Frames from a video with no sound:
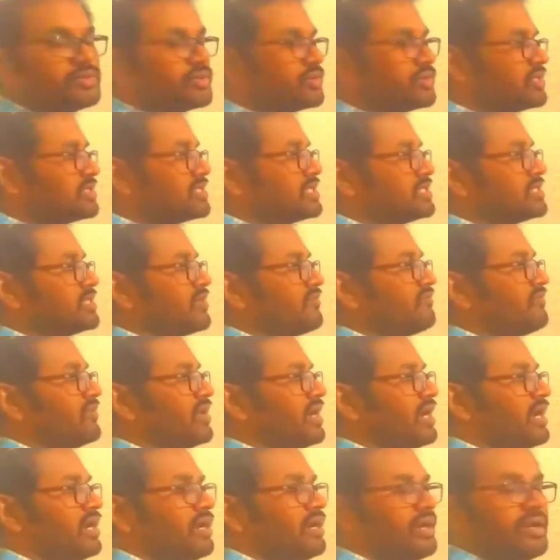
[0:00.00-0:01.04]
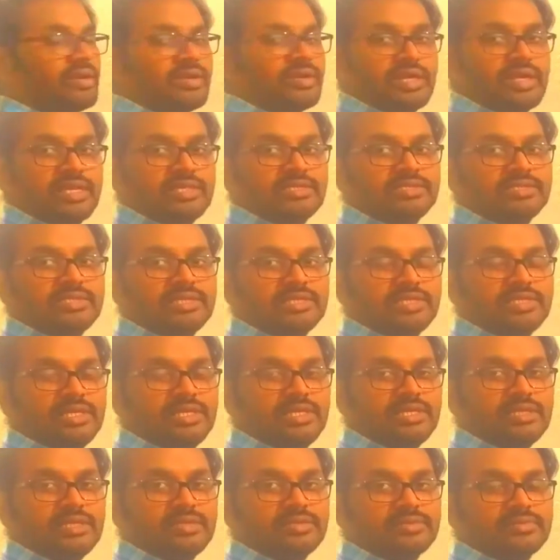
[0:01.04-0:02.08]
So this is the field
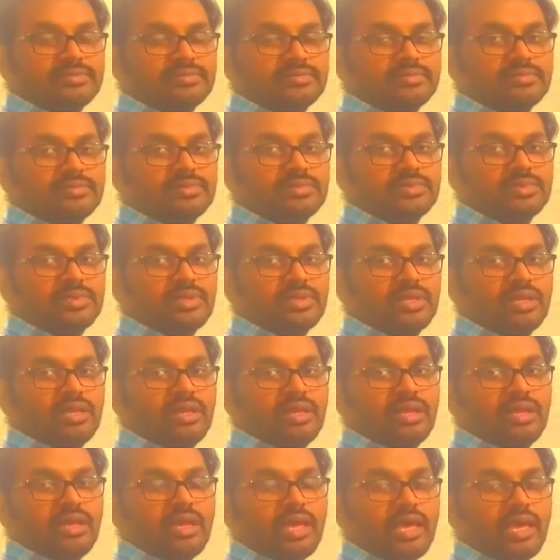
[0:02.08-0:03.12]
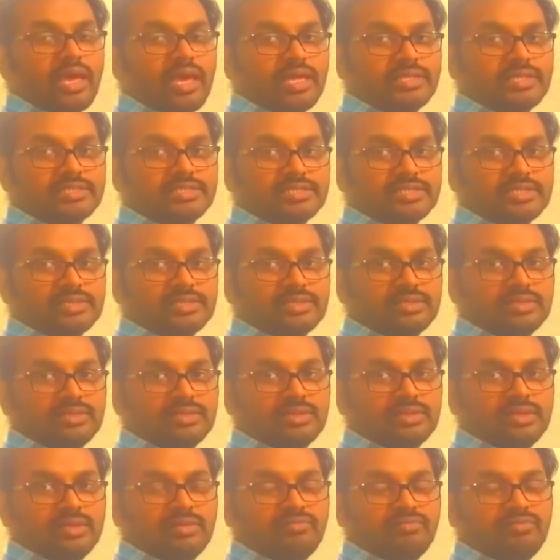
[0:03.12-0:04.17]
intensity at
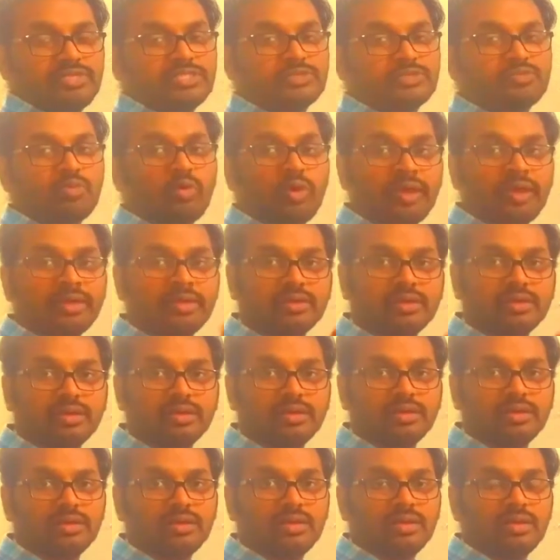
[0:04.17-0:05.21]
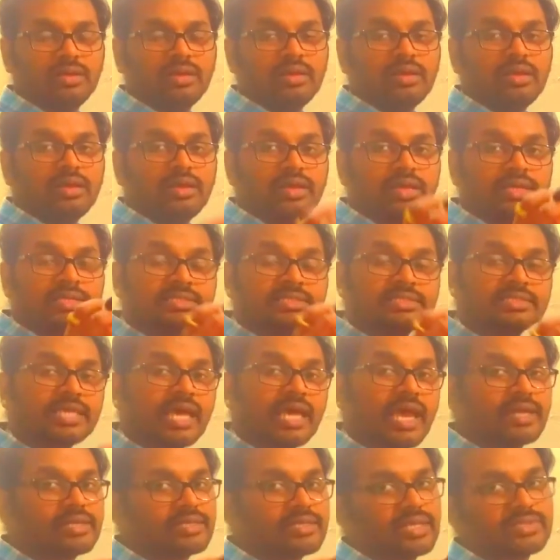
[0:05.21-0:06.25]
which point?
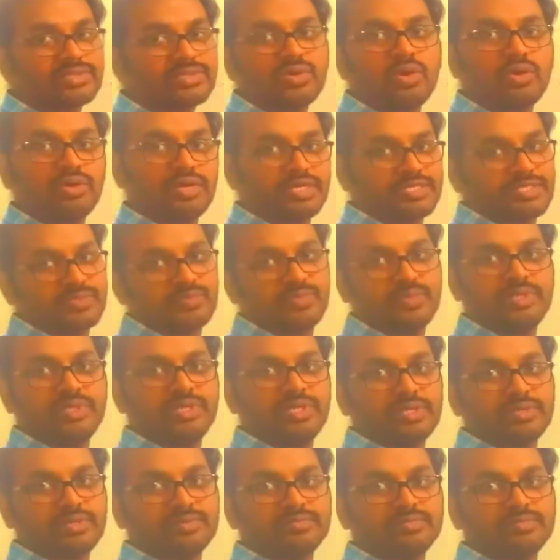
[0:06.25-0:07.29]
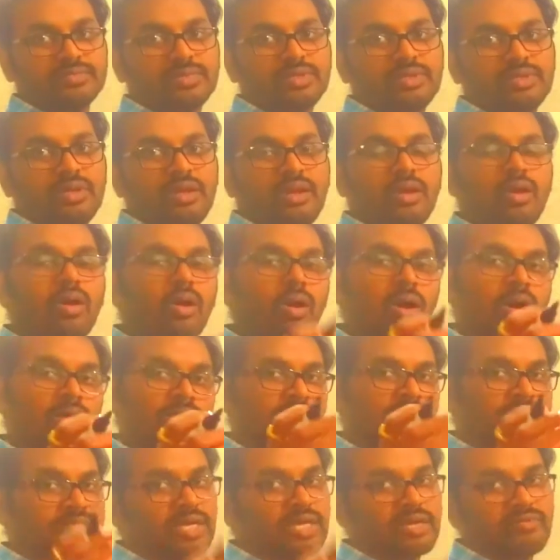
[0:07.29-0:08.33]
Inside the solid sphere. On
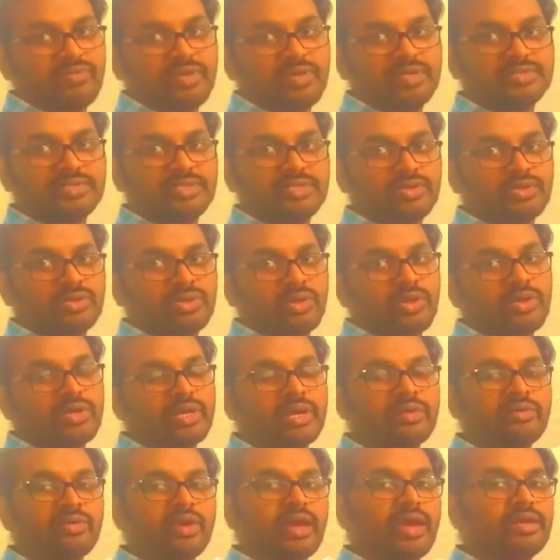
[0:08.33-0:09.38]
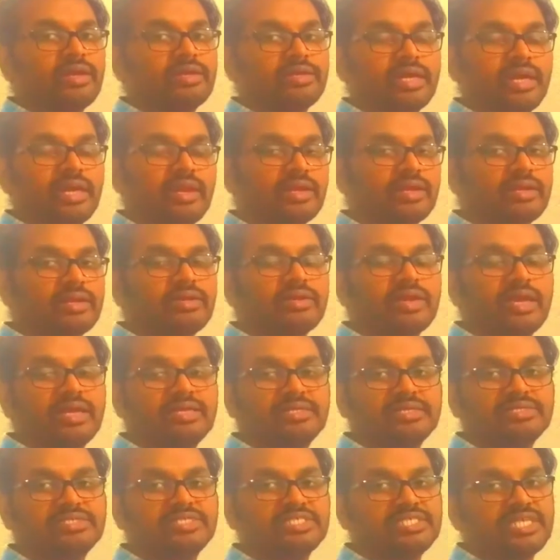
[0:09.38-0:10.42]
the surface, you can directly
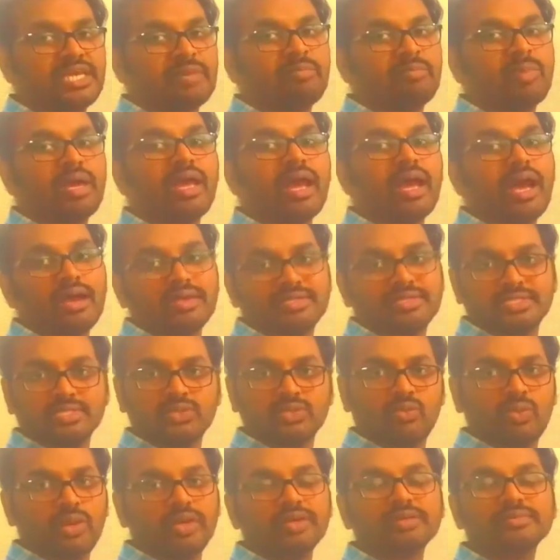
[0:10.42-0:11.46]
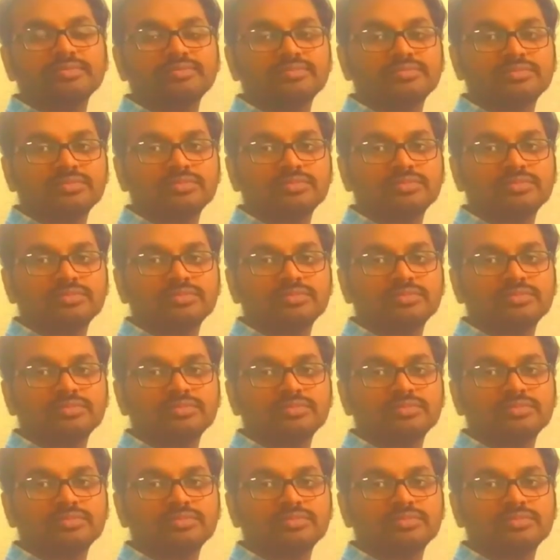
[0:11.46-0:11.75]
write Gm by r square.